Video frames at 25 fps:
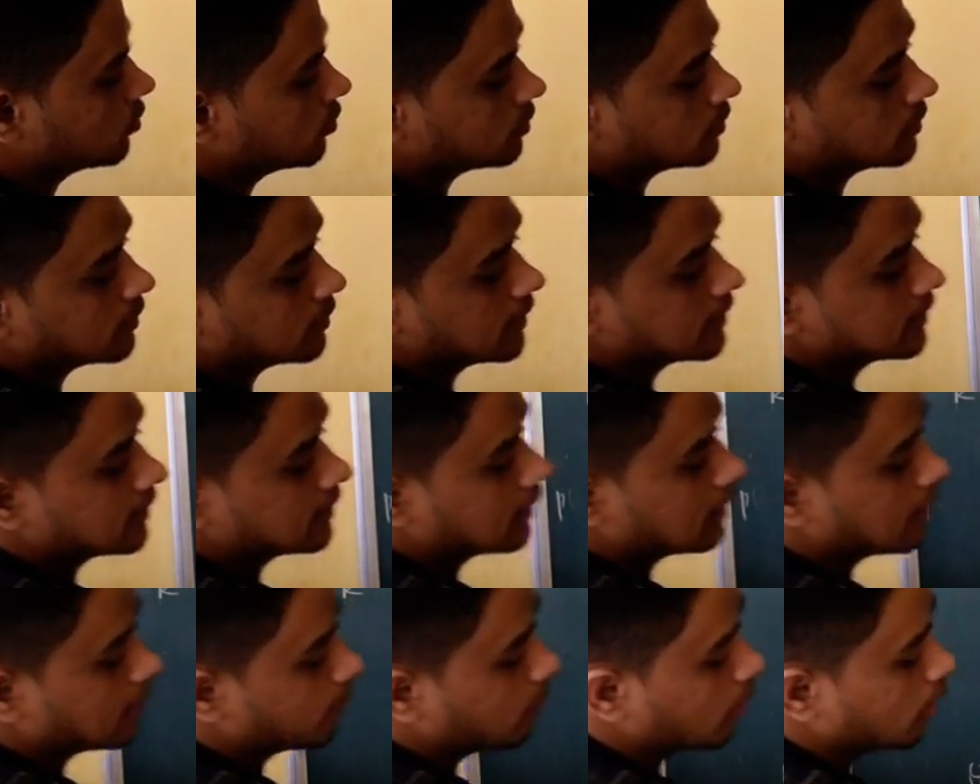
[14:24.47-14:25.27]
This is
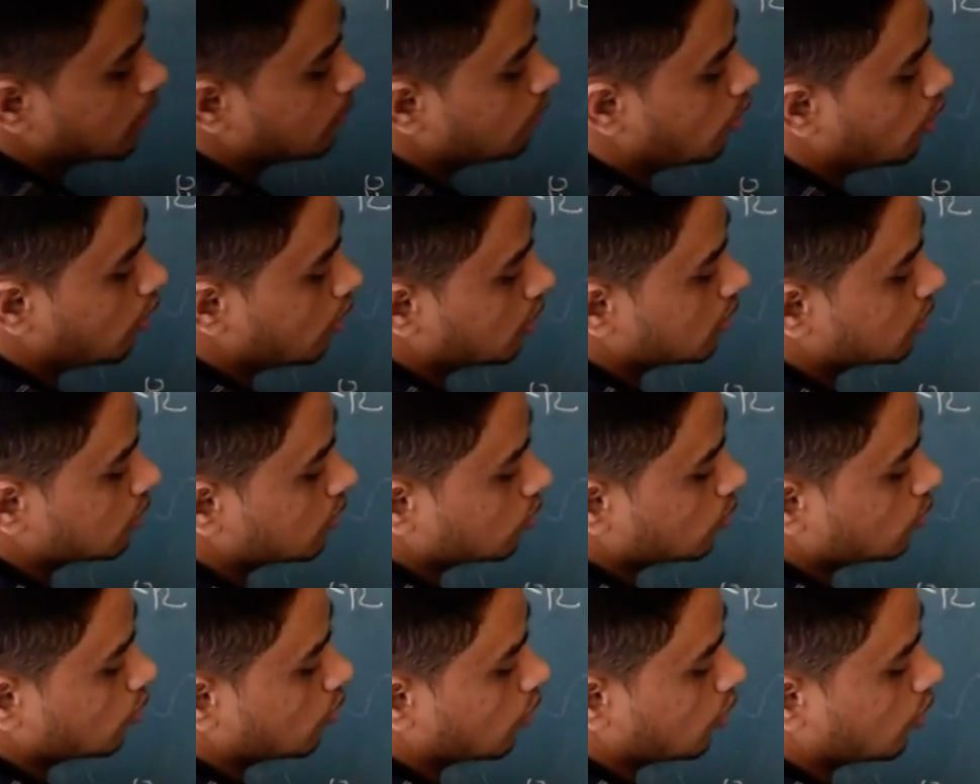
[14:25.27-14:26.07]
double bond
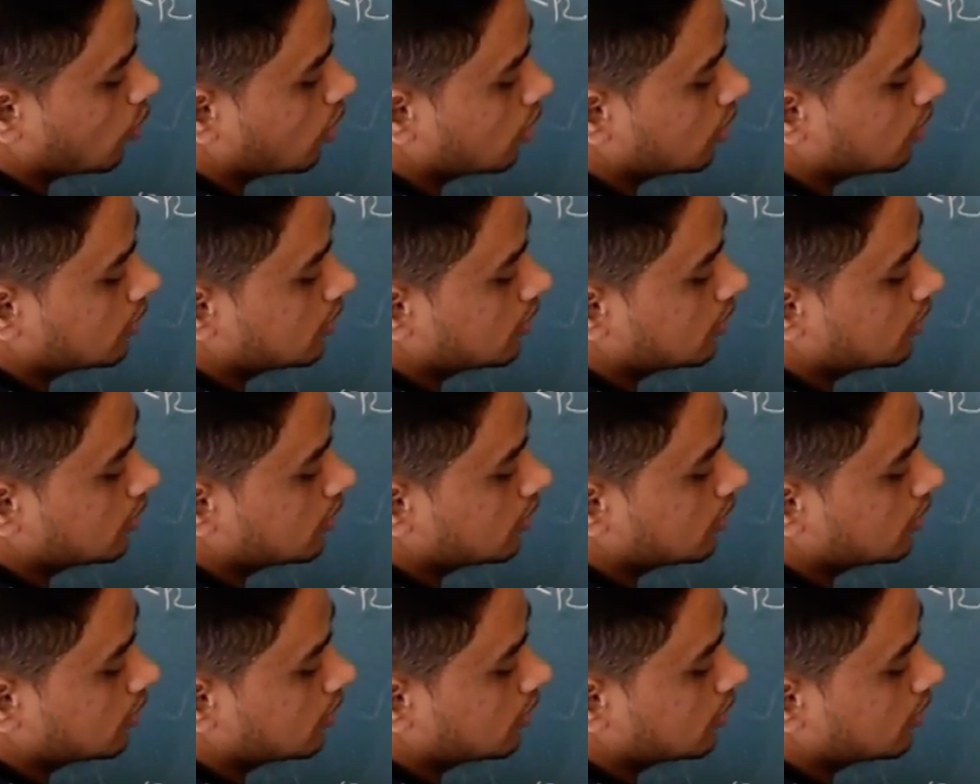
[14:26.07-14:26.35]
O,